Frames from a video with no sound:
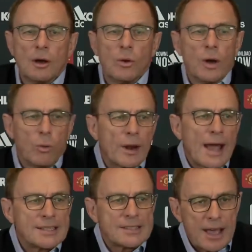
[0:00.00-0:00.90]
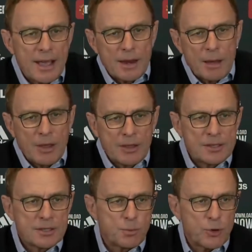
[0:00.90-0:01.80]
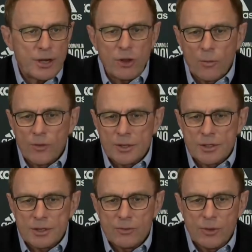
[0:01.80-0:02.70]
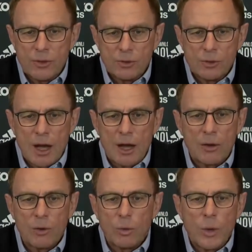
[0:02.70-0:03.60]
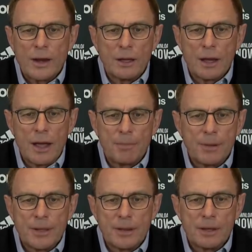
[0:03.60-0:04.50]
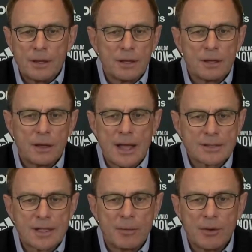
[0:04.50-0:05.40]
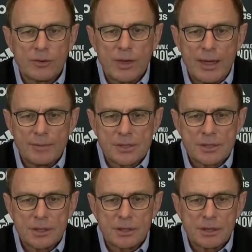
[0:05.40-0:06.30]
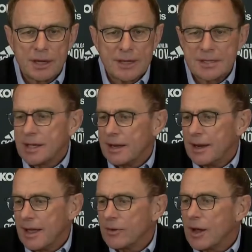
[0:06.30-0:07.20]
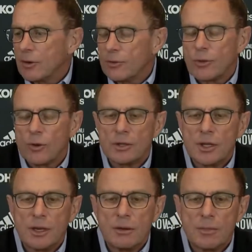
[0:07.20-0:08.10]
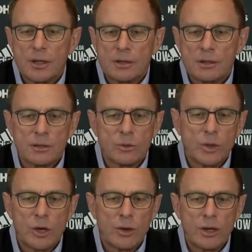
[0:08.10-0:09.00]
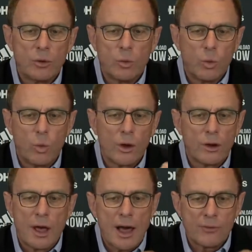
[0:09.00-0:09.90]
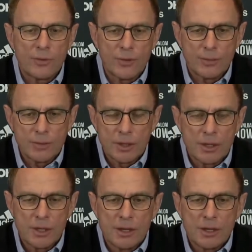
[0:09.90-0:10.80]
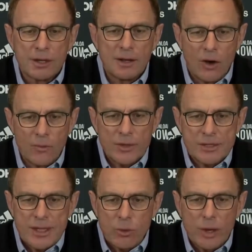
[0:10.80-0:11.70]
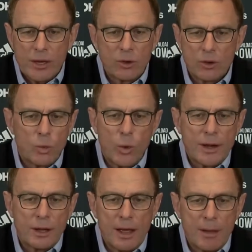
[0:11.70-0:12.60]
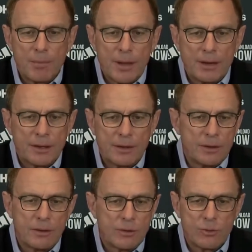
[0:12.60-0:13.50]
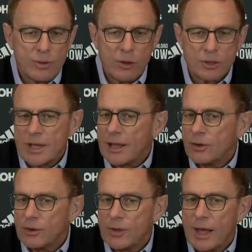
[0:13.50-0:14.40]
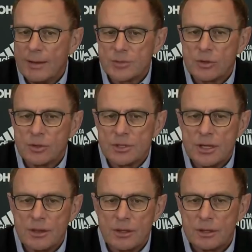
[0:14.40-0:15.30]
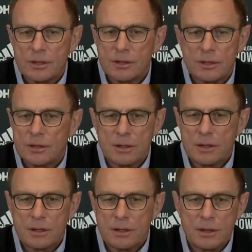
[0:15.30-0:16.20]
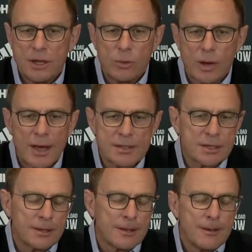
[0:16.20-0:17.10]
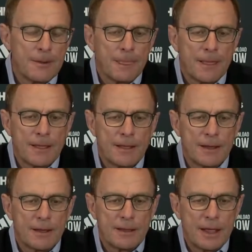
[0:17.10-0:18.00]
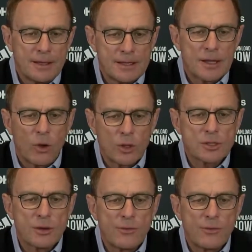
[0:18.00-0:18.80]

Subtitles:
Well, what I said, I mean, this is pretty obvious. If you are 1-0 up in the last couple of games, as I said, 11 out of 13, but we only won half of them. Obviously, when you're 1-0 up and in three consecutive games concede an equalizer, that this also